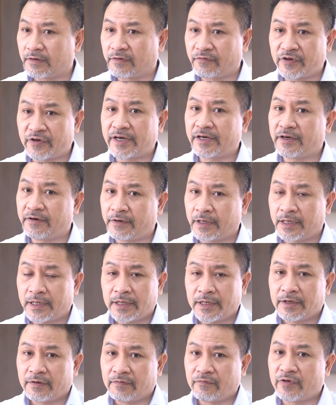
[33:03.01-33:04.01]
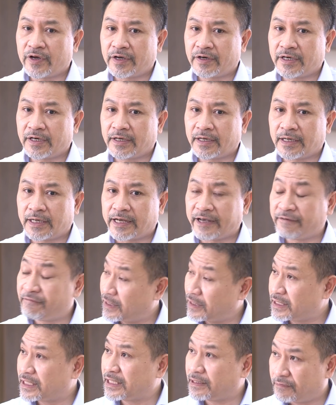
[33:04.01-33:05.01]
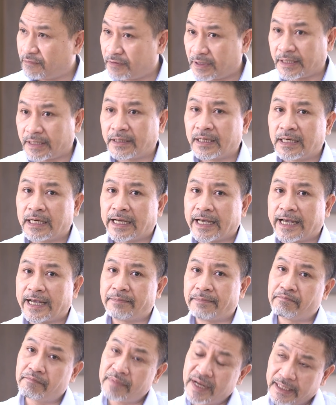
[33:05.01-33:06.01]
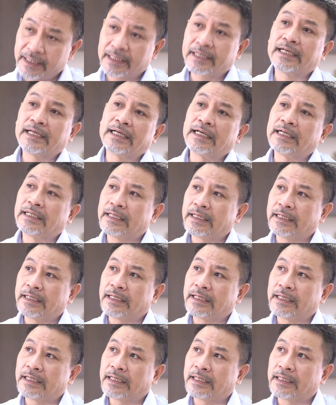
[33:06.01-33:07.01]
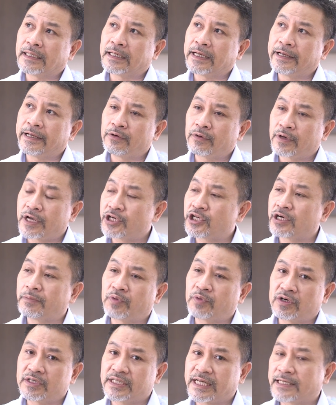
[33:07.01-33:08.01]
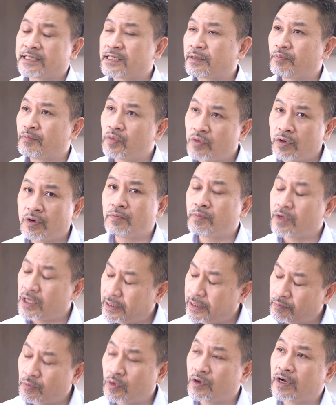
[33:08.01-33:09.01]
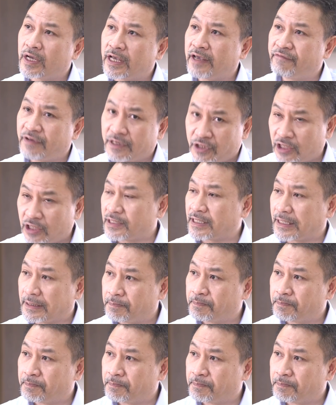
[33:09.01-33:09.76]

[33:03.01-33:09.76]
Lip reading: very, very effectively and make the education process more and more efficient.